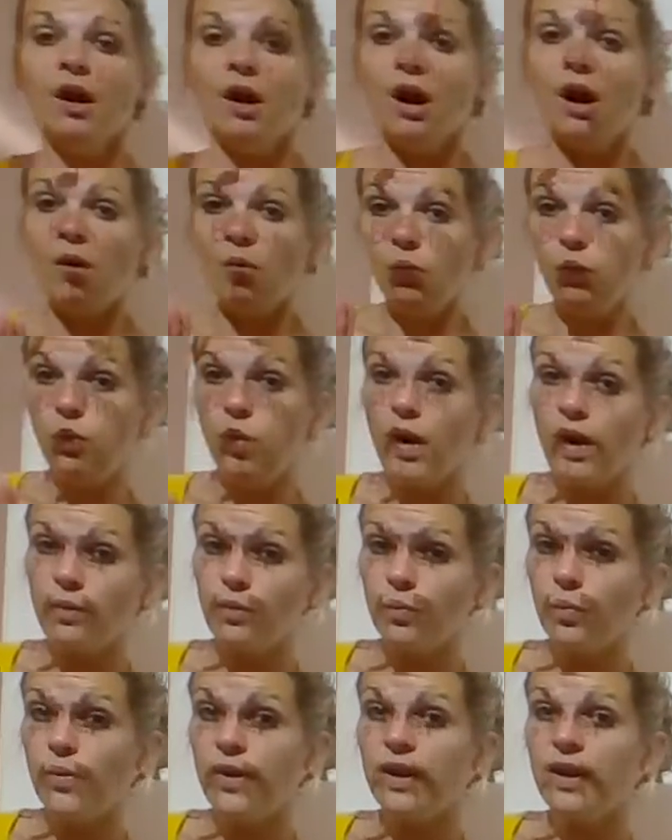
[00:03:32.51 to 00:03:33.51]

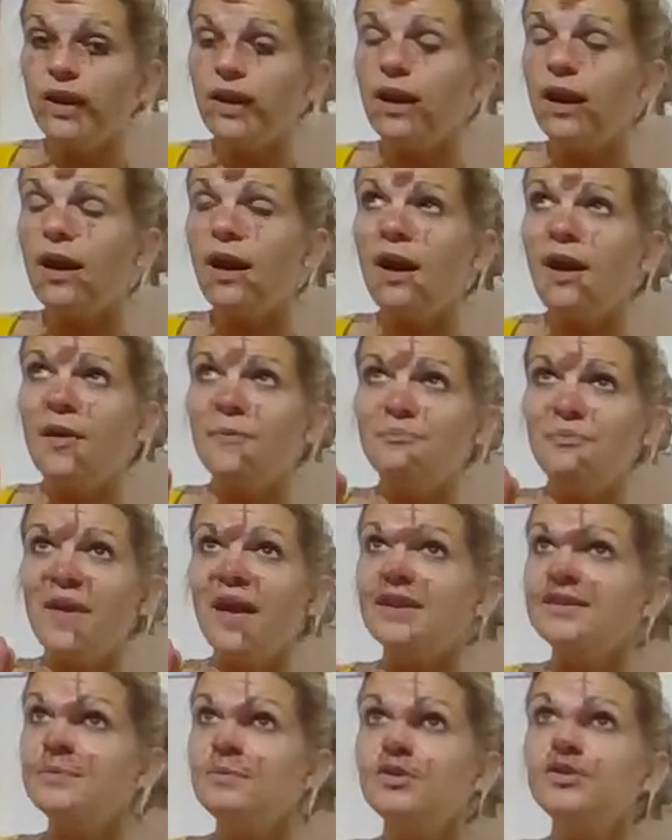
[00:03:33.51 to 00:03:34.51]
what we,
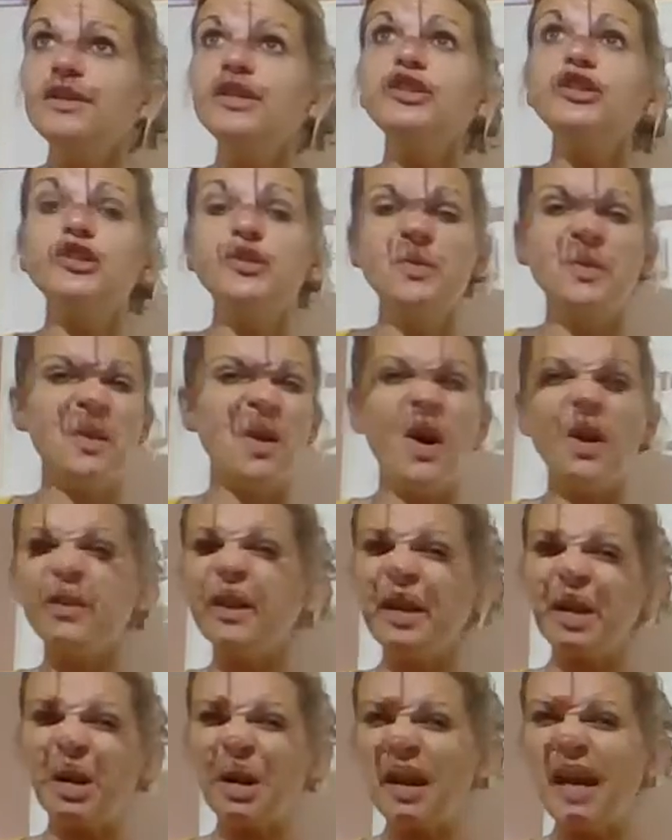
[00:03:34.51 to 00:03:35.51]
as musicians, would call
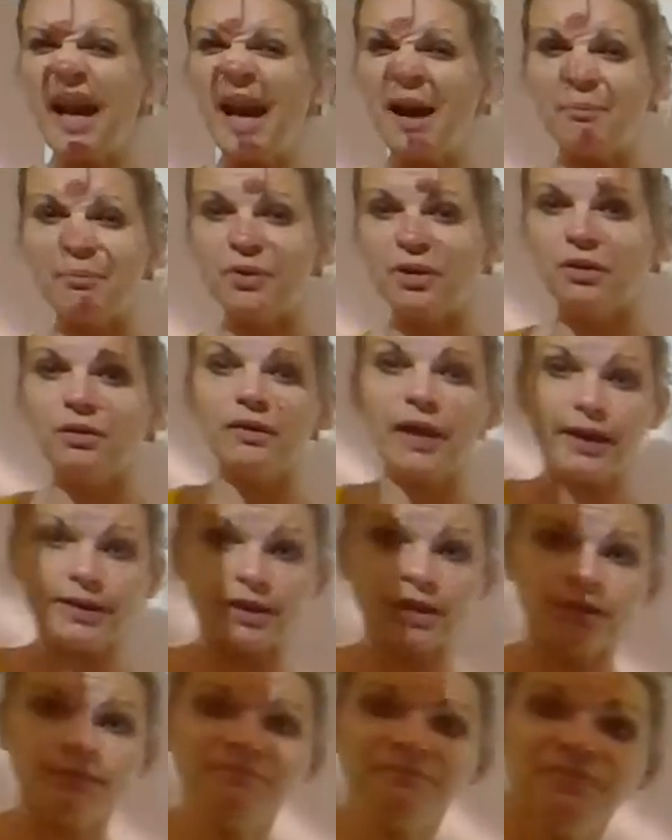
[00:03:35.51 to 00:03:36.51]
our capital letter,
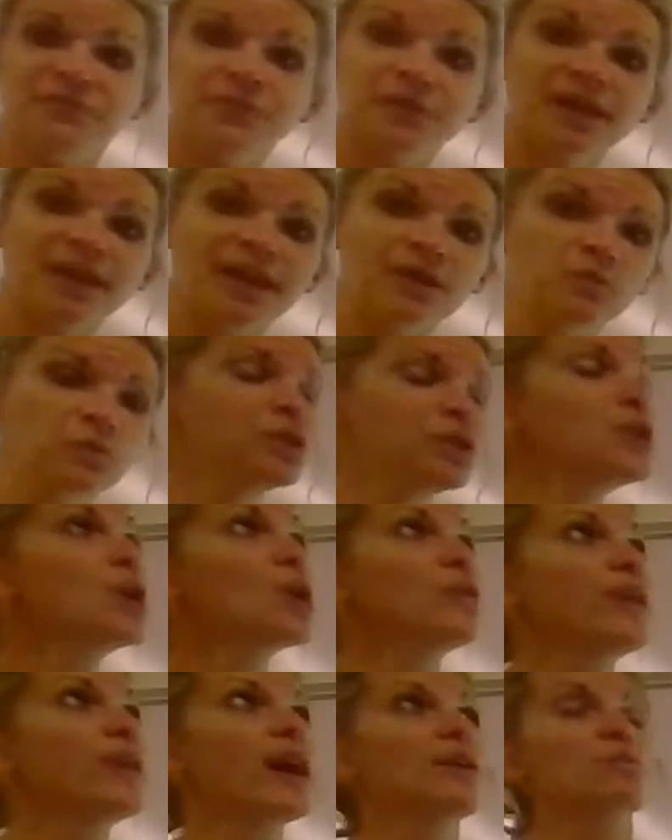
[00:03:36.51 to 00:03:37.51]
okay? And we know
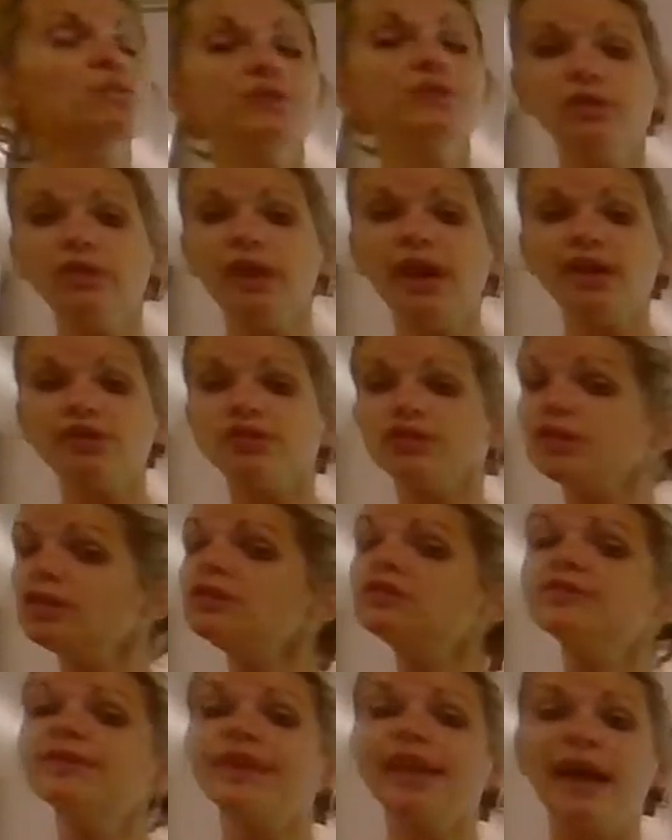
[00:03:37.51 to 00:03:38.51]
that we don't actually
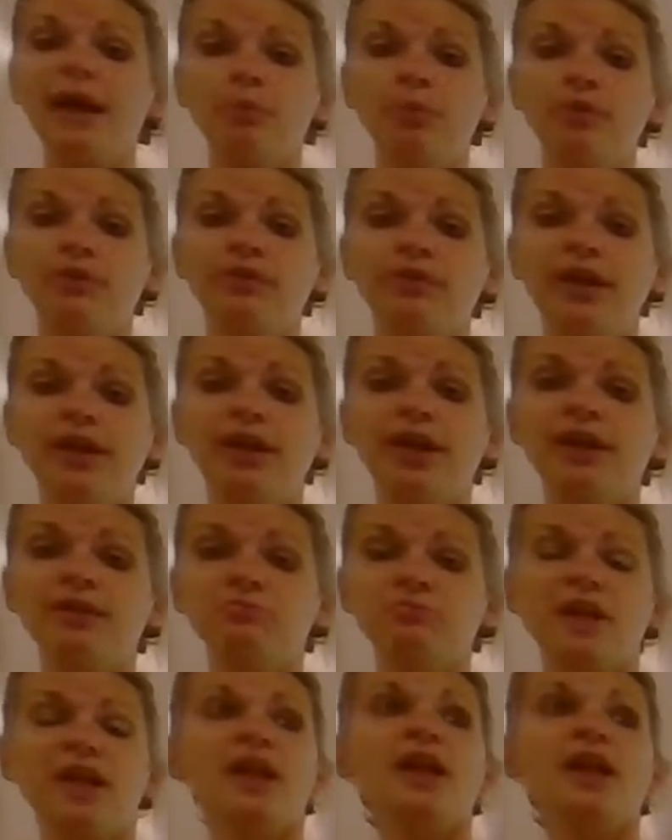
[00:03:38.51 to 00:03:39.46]
use a capital letter, and